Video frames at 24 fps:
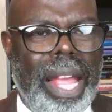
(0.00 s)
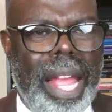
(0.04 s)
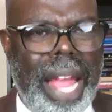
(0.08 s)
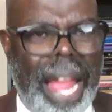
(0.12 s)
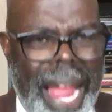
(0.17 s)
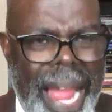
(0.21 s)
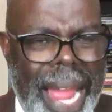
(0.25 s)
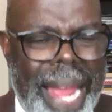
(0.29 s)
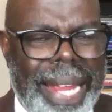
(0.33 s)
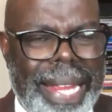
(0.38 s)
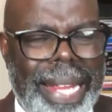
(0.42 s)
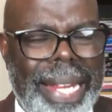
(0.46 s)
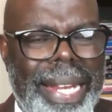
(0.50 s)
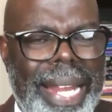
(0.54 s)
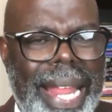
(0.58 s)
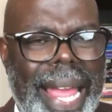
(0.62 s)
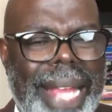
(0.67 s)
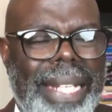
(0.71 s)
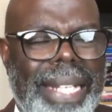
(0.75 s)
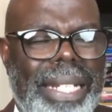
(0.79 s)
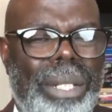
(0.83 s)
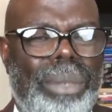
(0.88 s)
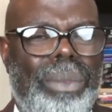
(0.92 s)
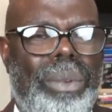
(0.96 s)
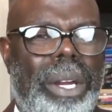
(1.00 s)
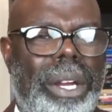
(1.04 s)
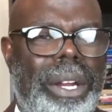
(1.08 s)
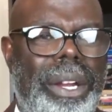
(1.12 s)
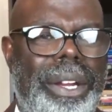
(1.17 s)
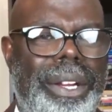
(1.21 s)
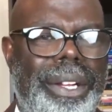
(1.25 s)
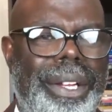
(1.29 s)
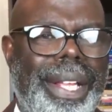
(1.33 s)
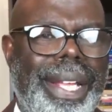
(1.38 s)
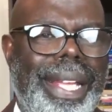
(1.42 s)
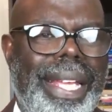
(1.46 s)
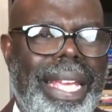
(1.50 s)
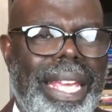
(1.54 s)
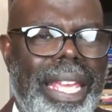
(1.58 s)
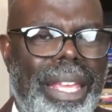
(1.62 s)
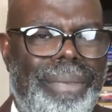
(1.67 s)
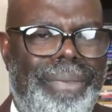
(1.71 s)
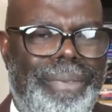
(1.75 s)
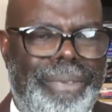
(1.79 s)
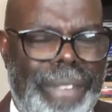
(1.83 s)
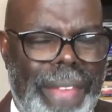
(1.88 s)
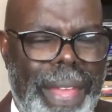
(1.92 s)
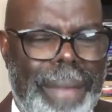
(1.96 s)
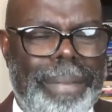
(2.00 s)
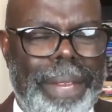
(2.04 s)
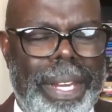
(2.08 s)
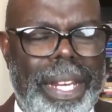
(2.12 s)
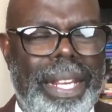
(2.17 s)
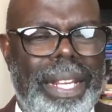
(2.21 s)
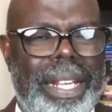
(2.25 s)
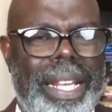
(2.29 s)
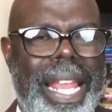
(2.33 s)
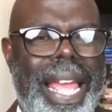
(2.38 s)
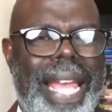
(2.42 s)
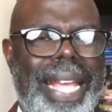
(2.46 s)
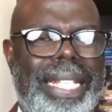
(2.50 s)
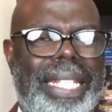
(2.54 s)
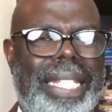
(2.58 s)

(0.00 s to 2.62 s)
acting like the world, effeminate like